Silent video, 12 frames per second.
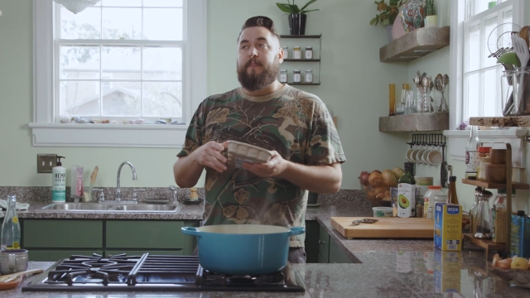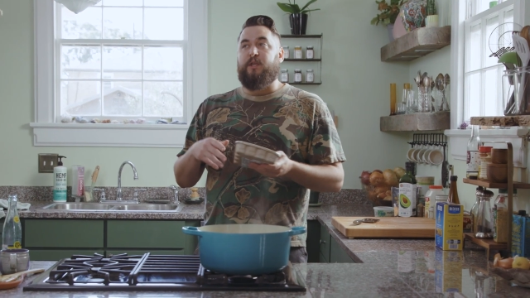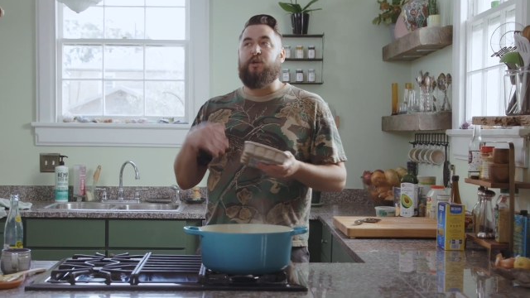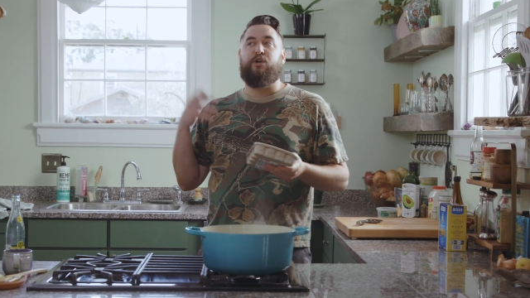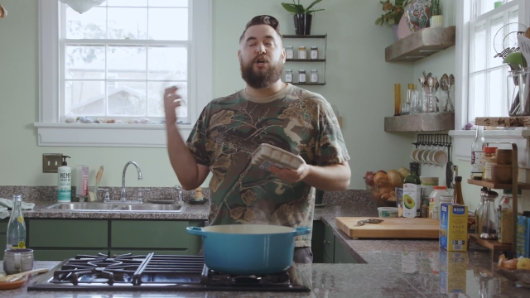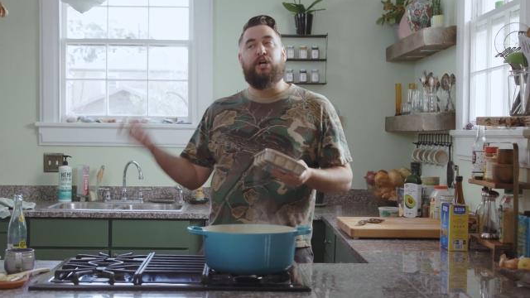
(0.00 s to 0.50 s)

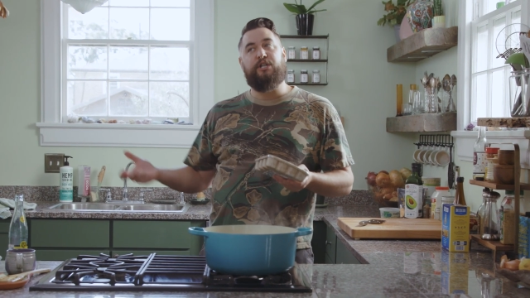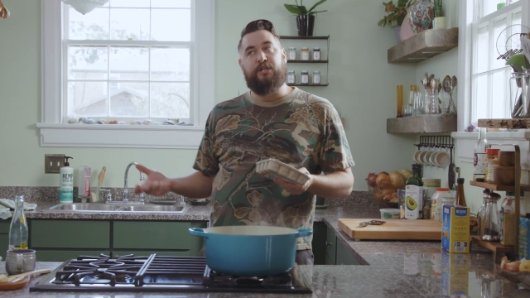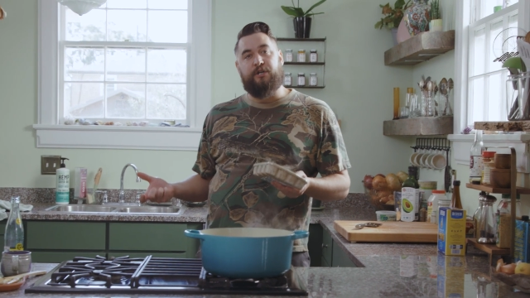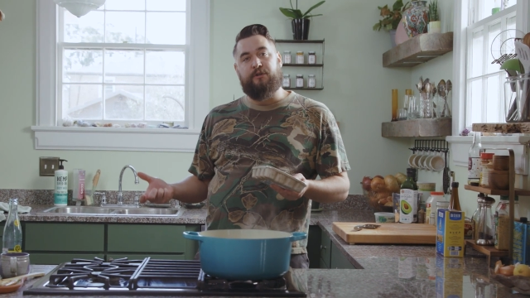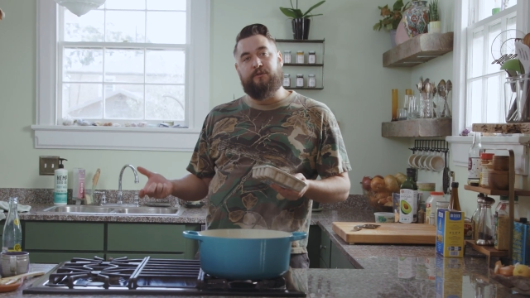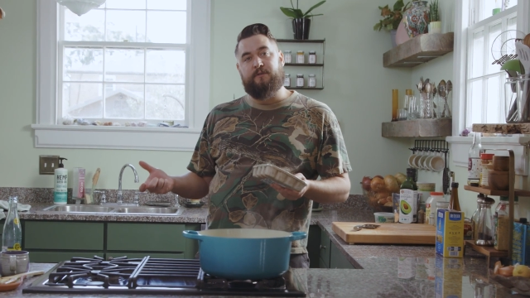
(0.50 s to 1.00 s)
You could
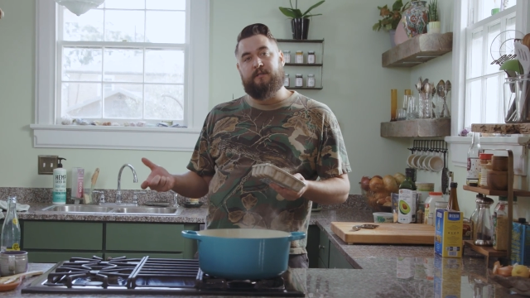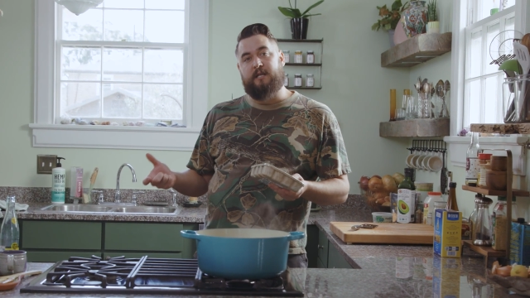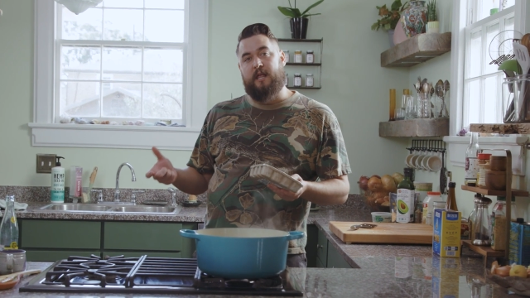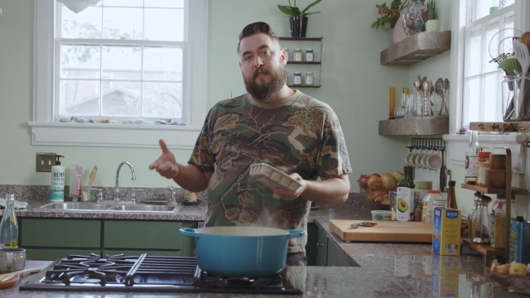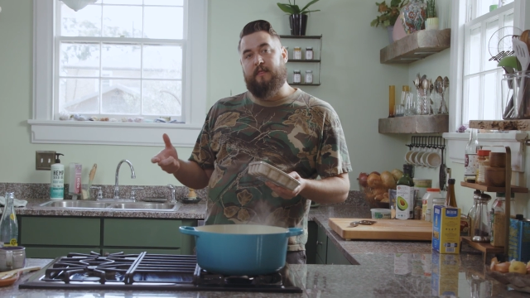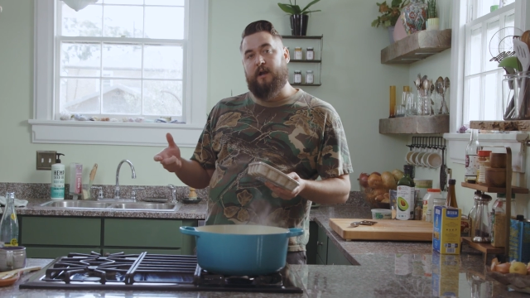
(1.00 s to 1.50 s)
use
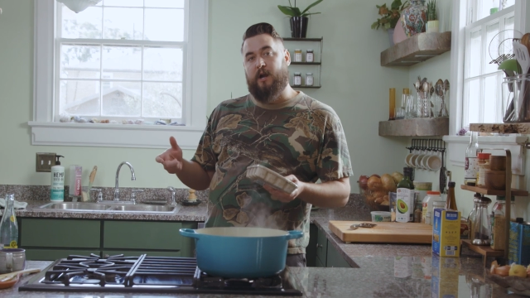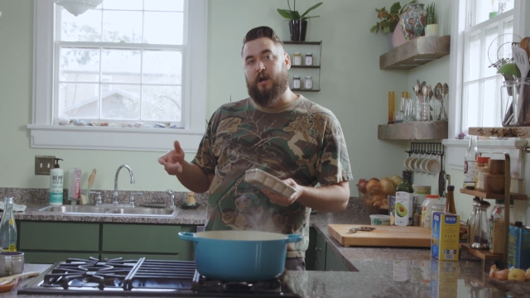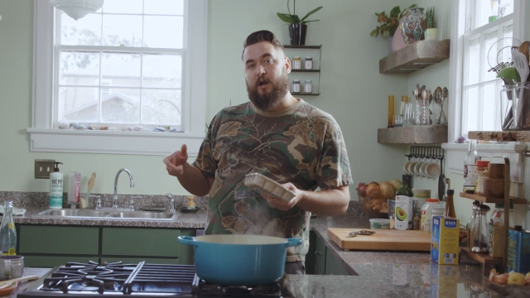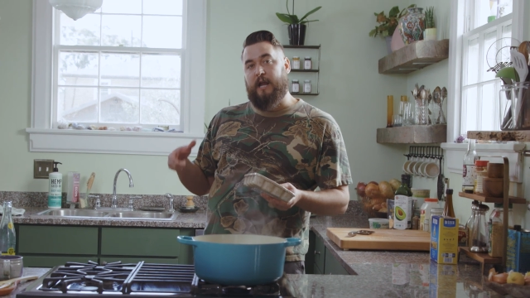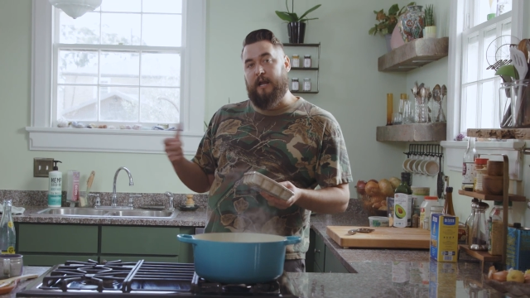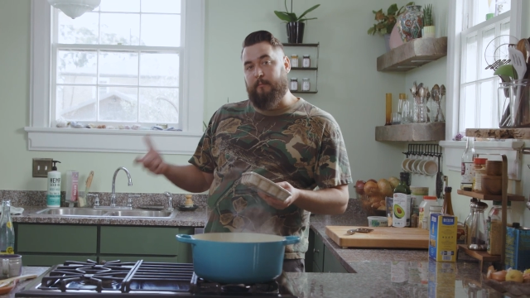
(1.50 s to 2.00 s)

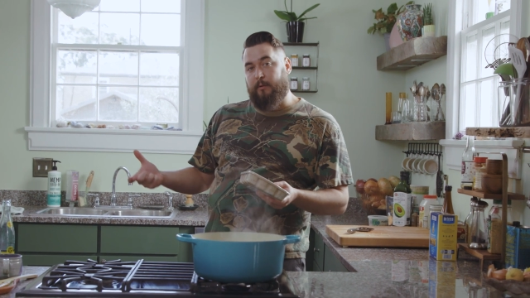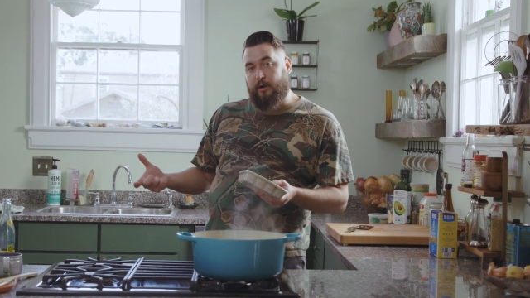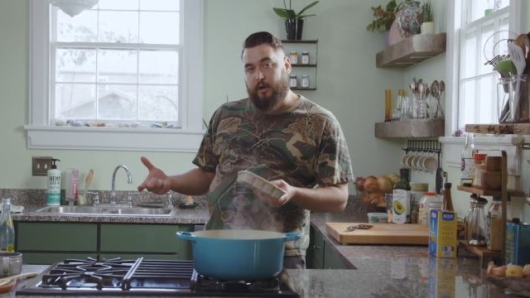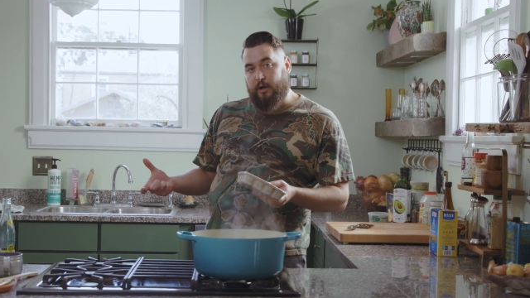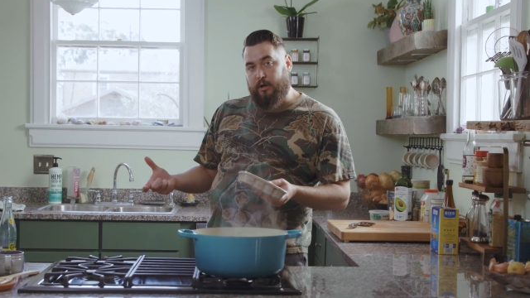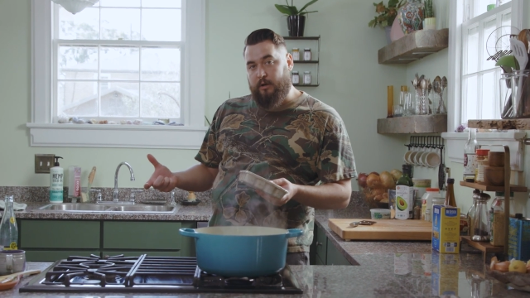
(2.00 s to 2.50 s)
their
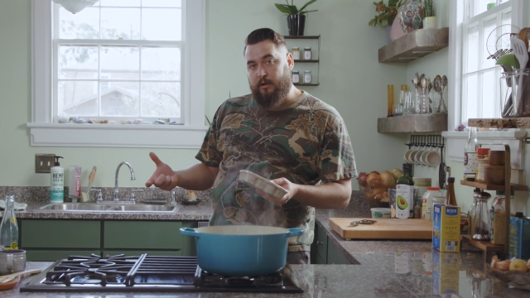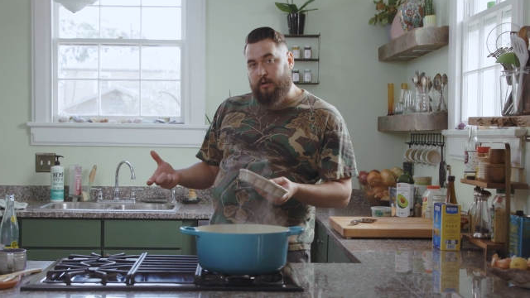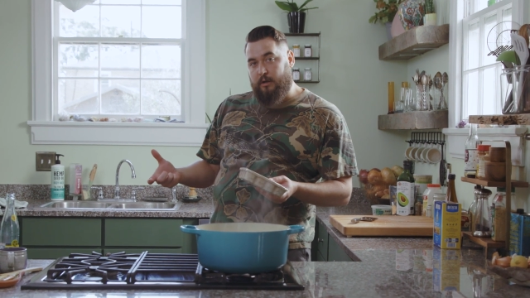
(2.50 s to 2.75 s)
hamburger